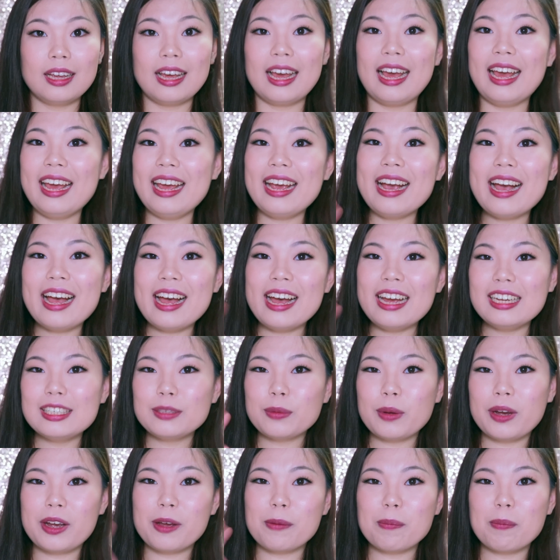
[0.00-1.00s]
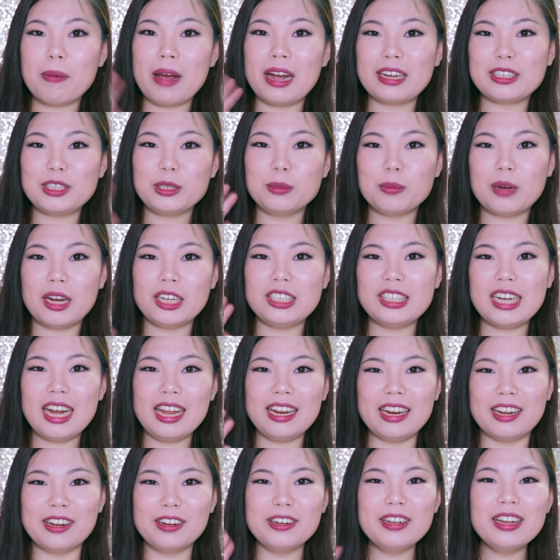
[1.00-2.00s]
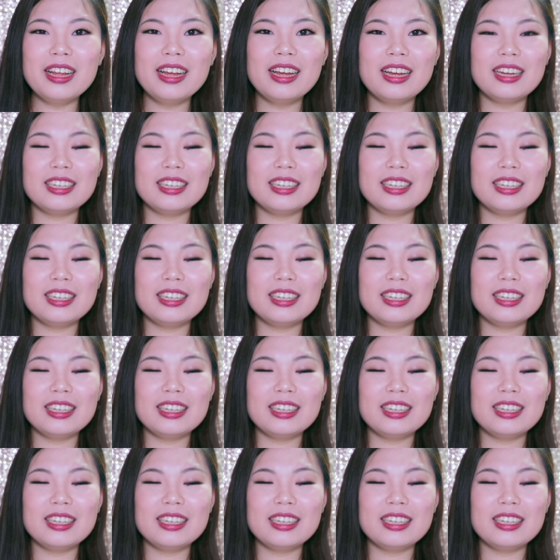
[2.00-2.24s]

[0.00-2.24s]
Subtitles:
Hey guys, welcome back to my channel.